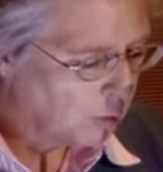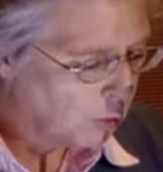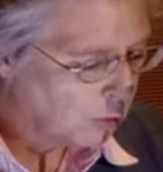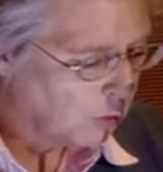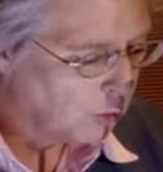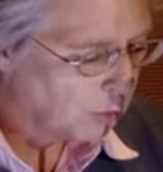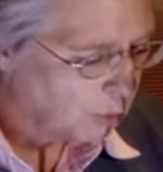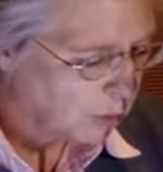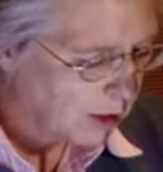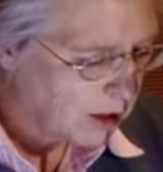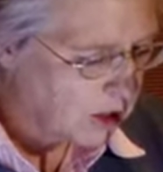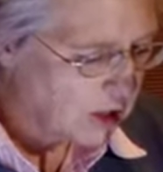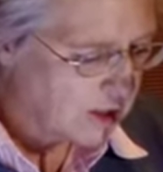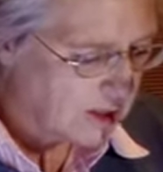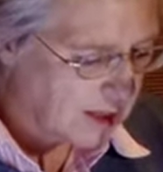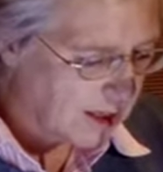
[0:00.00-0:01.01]
to the French
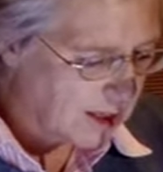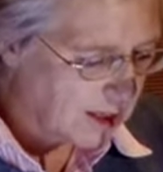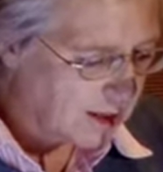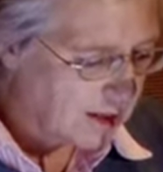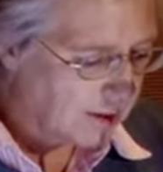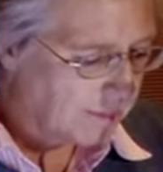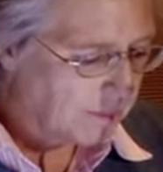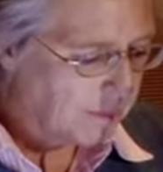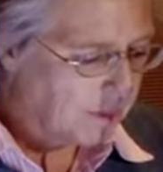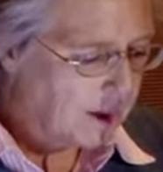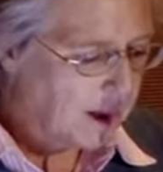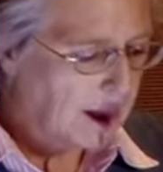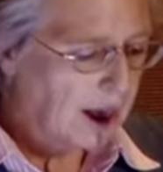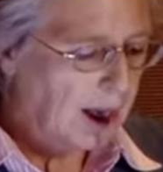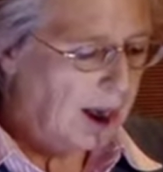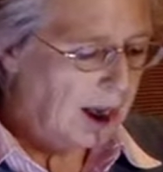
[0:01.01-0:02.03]
state,
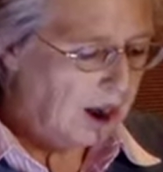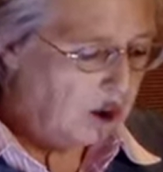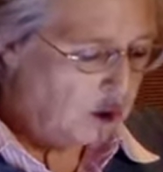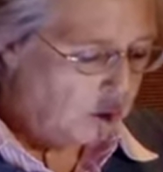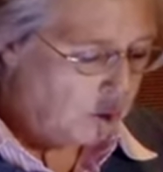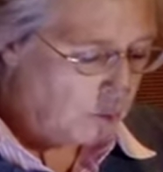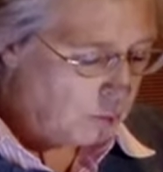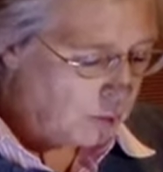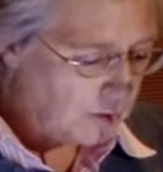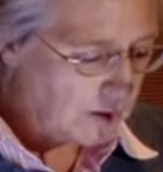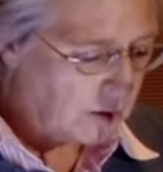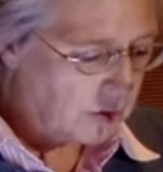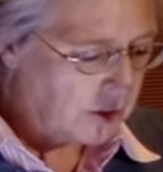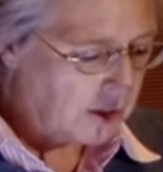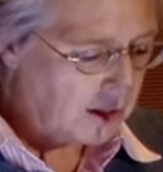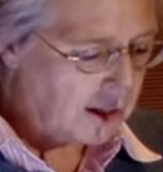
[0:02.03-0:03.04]
and the Musée
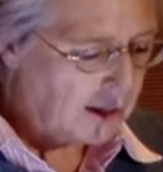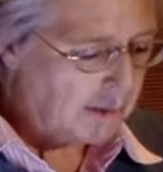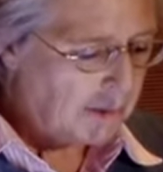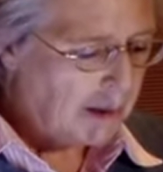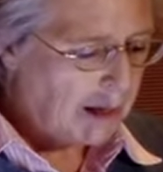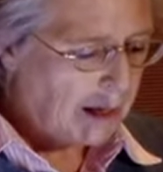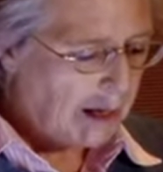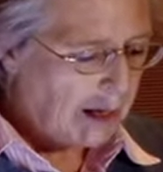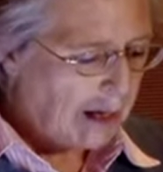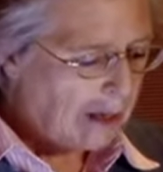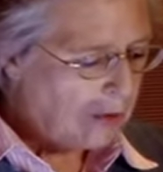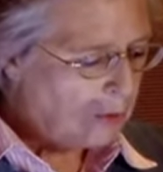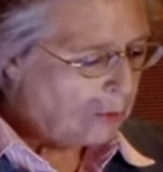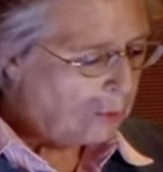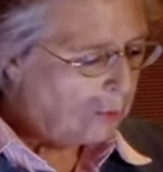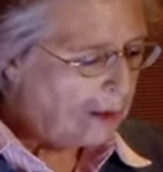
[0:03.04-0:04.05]
Rodin
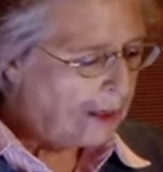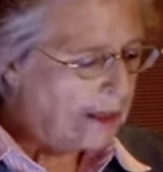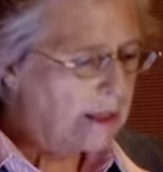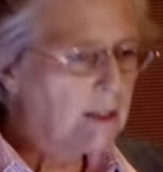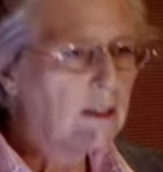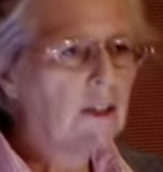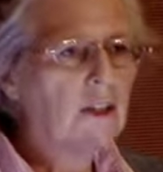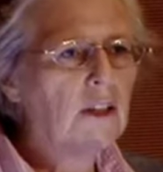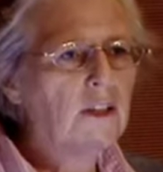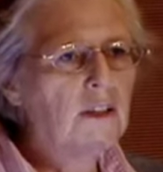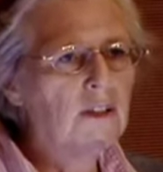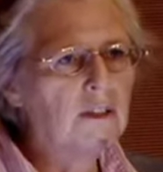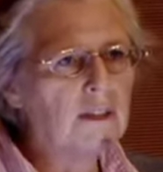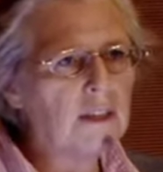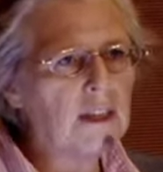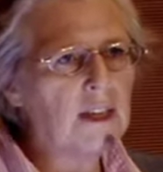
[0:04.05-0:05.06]
had to wait
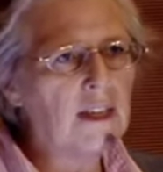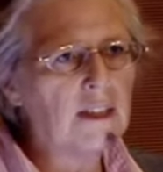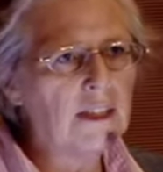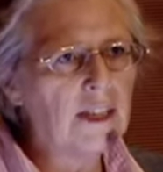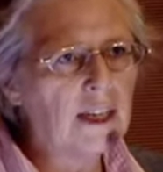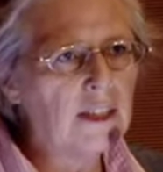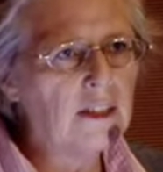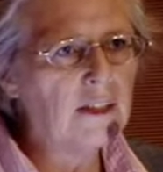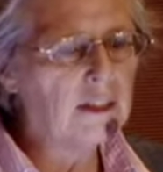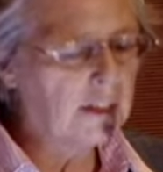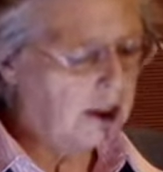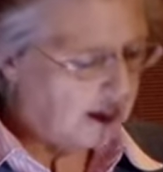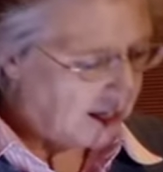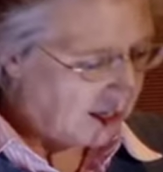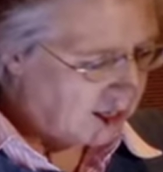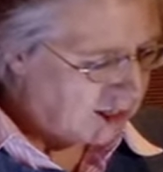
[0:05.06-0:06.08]
until
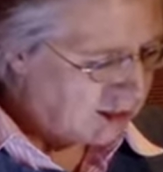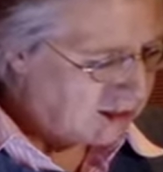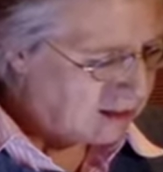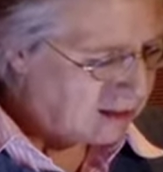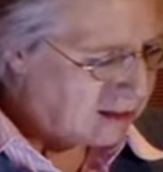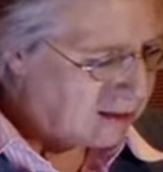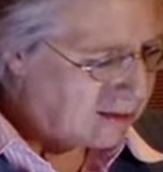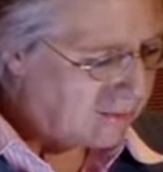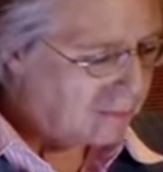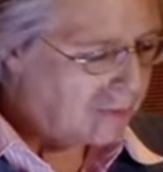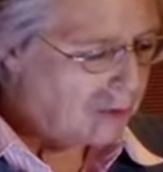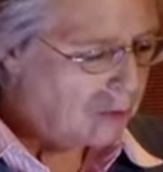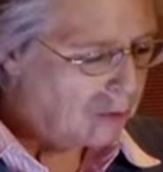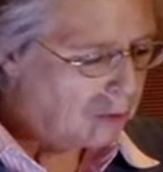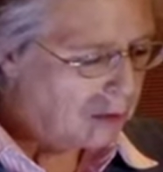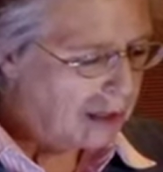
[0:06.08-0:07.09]
nineteen eighty
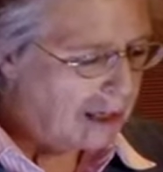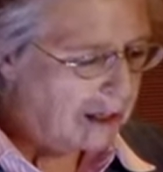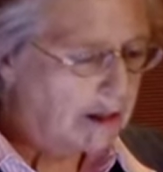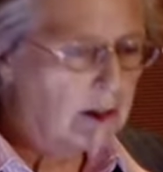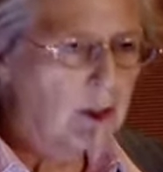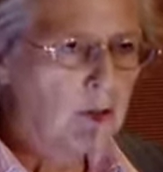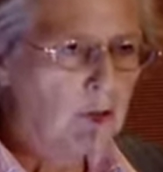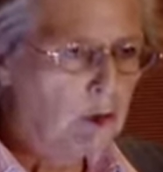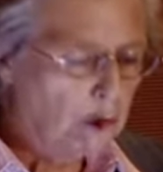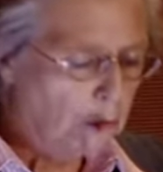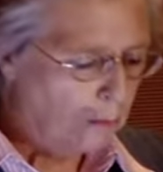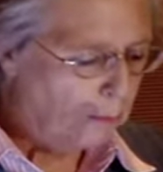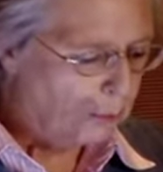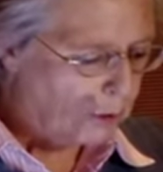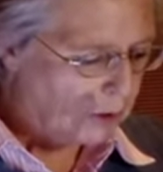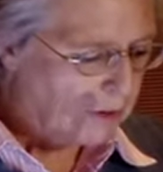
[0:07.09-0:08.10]
to get new
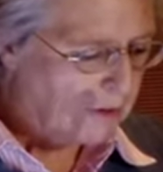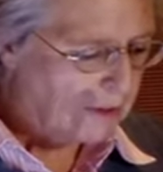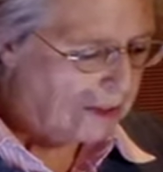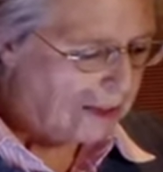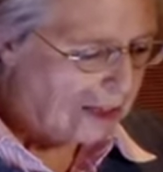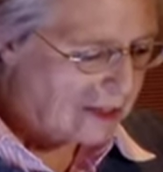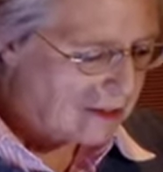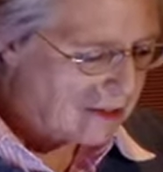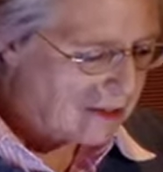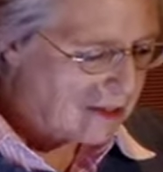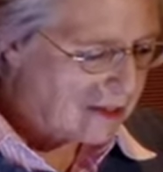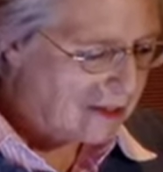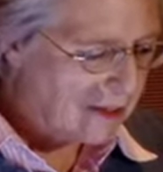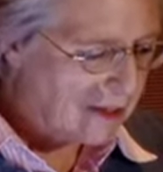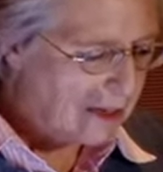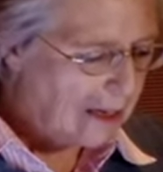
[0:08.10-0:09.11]
bronze casts
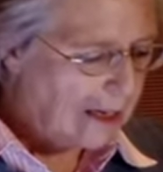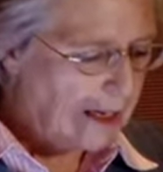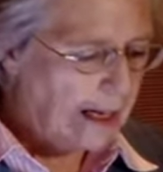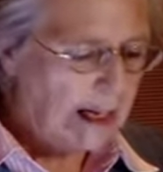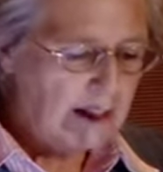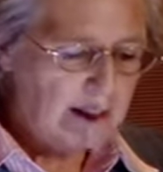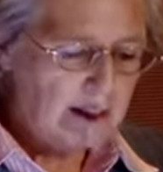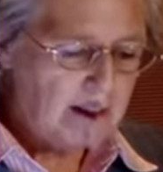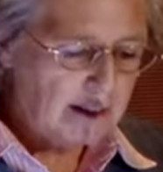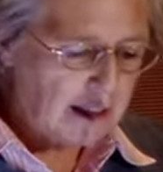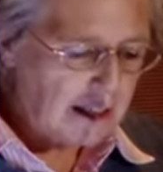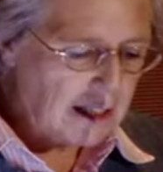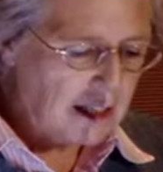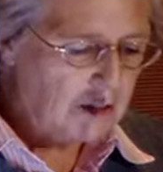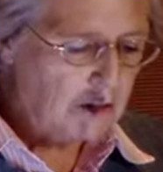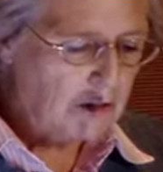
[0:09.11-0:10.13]
at
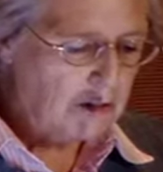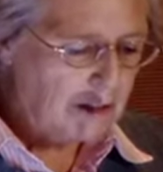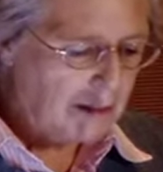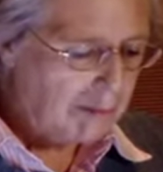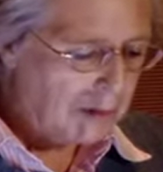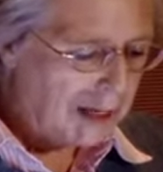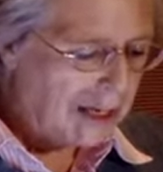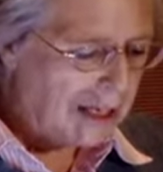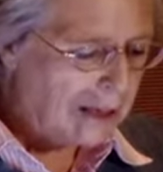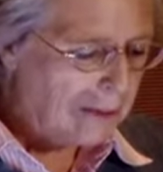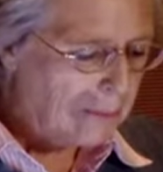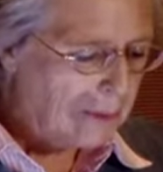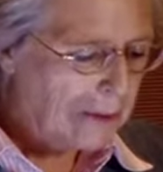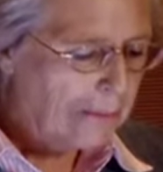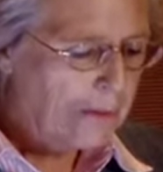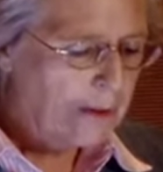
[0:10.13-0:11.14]
exactly the same
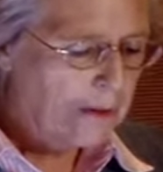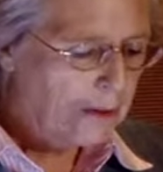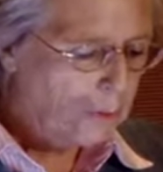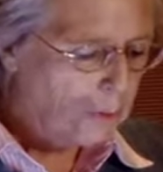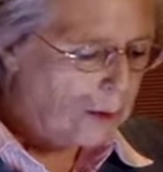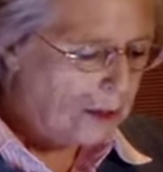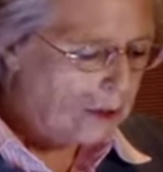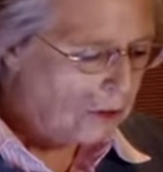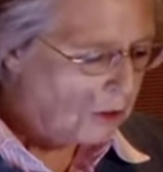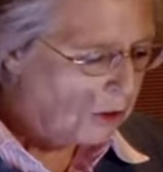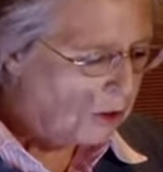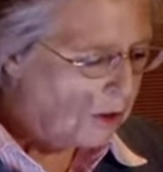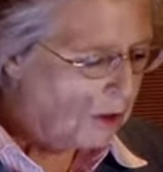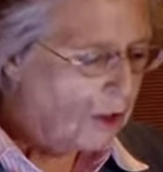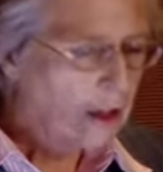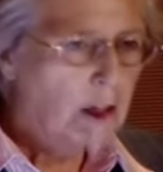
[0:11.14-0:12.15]
time they were
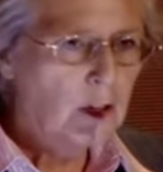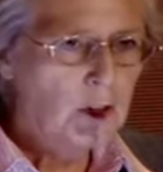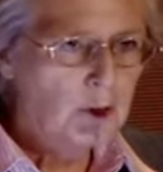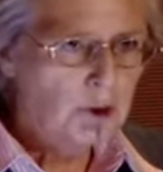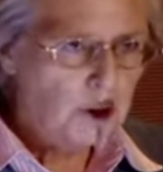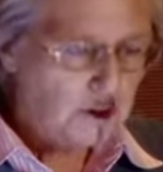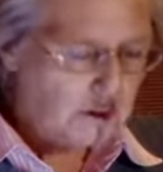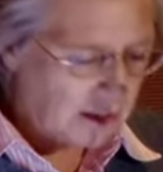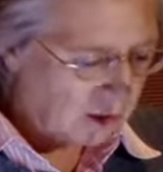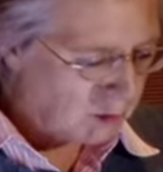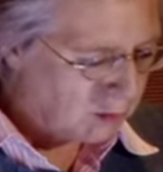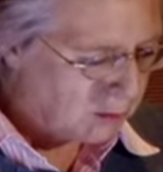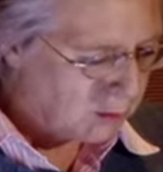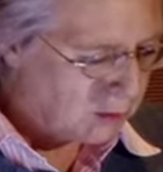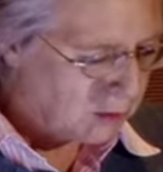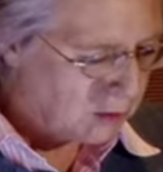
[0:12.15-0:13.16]
done for
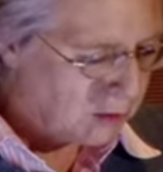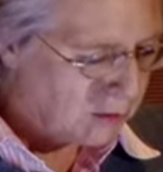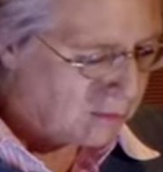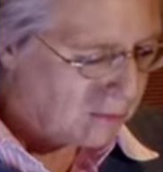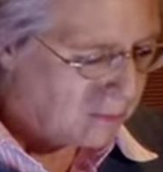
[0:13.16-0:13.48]
Stanford.